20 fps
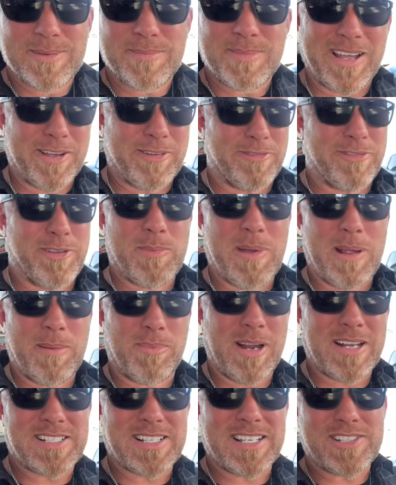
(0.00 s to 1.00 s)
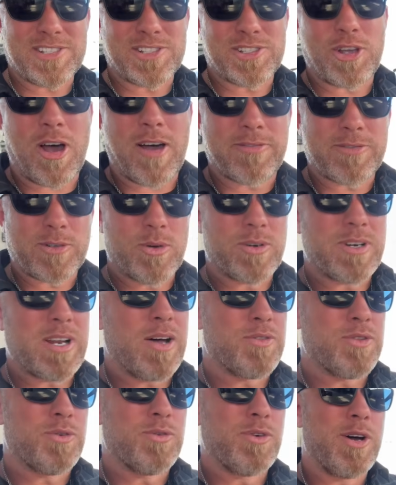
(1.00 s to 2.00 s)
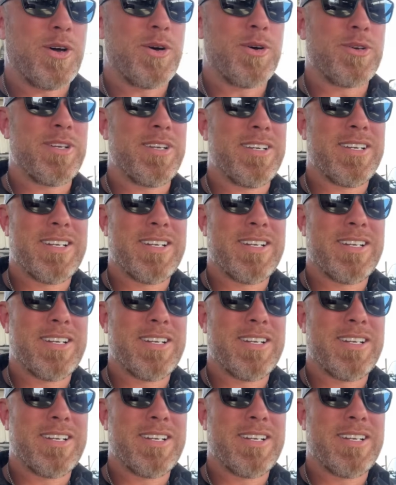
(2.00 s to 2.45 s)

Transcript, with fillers: I could feel my brakes getting soft going down the road,